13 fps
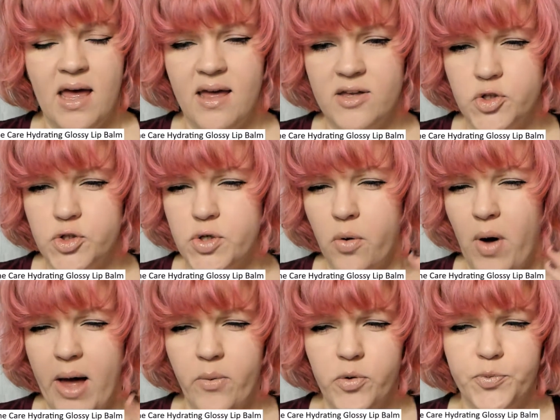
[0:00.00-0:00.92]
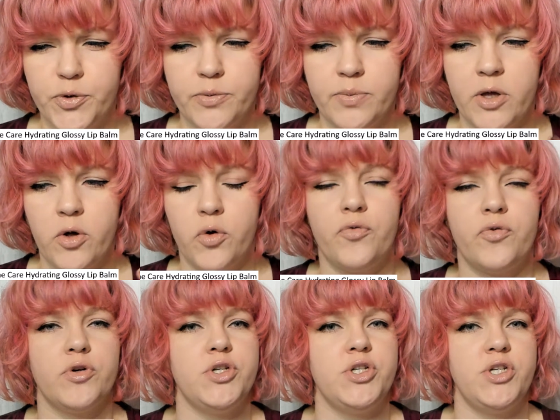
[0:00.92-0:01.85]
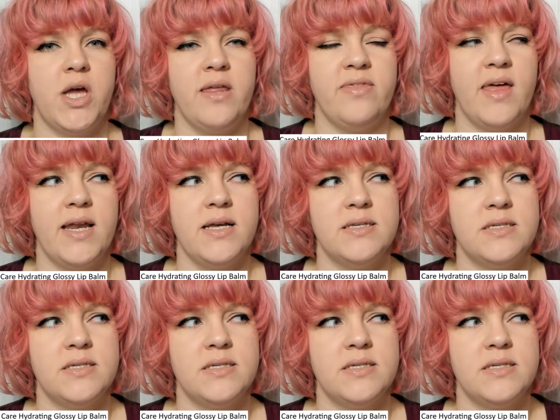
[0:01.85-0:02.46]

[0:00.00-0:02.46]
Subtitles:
So I would probably go for a shade that is